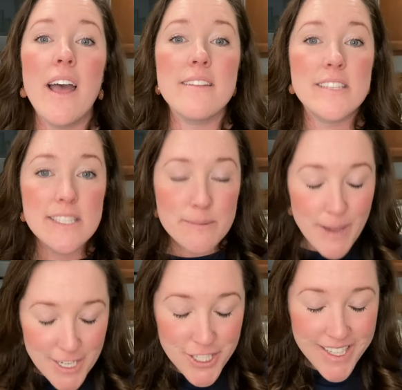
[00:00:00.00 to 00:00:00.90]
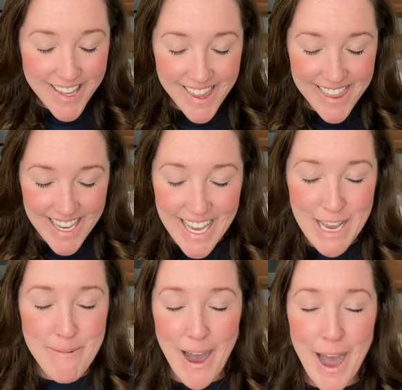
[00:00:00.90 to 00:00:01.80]
especially the thinking
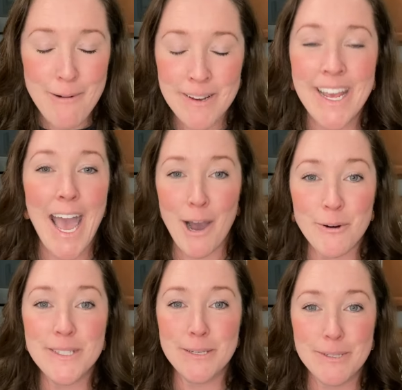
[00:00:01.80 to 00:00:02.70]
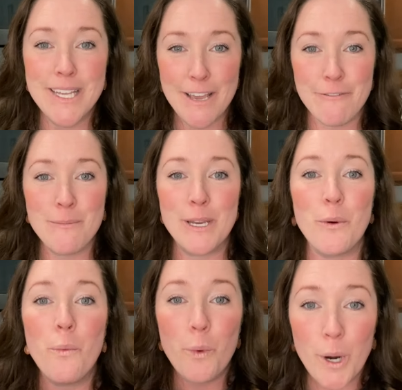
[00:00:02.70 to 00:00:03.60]
about how many hours it would take for me to
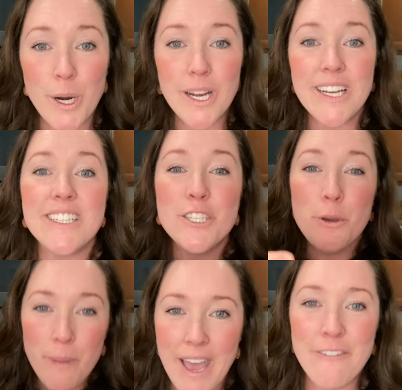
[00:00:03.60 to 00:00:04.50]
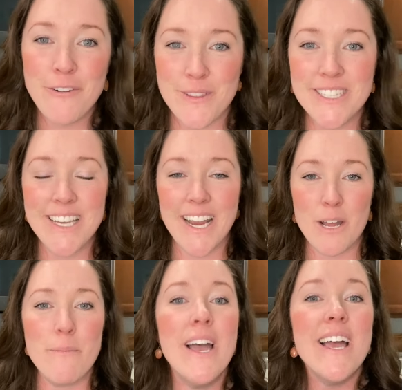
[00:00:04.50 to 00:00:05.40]
work to pay for this
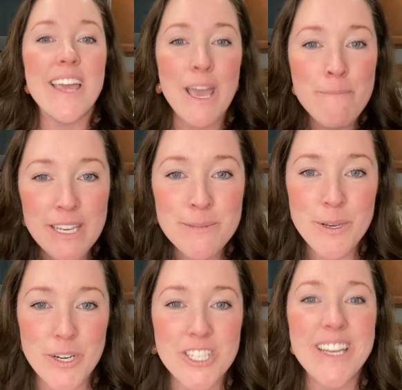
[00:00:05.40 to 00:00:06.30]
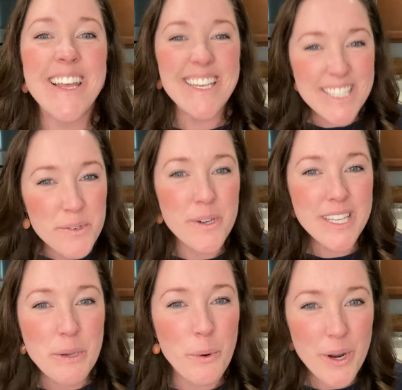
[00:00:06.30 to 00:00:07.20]
item. It makes me question, is it
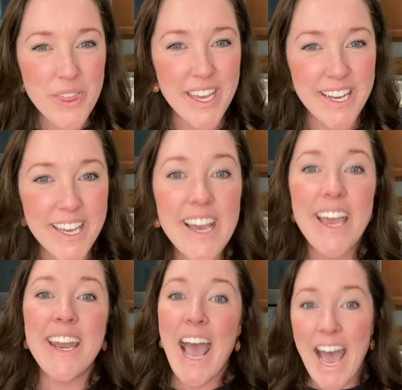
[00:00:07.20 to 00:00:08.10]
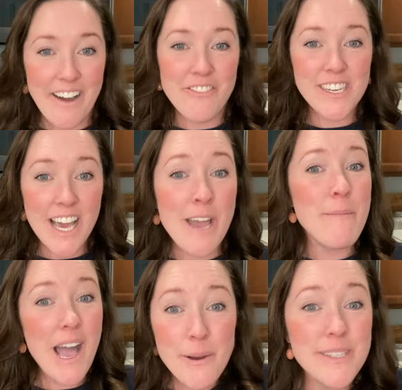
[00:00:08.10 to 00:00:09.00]
really worth it? And half the time
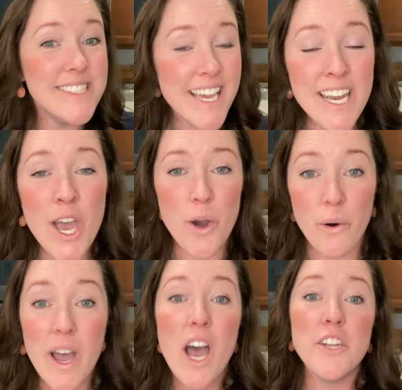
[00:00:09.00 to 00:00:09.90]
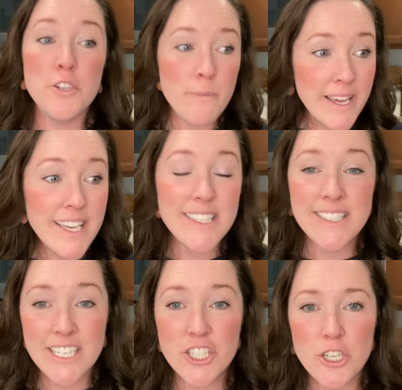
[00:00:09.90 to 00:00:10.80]
I would say no. Do my kids
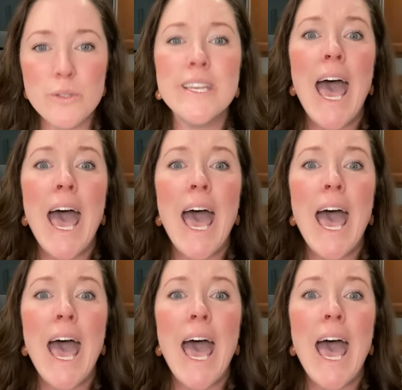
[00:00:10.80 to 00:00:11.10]
need shoes?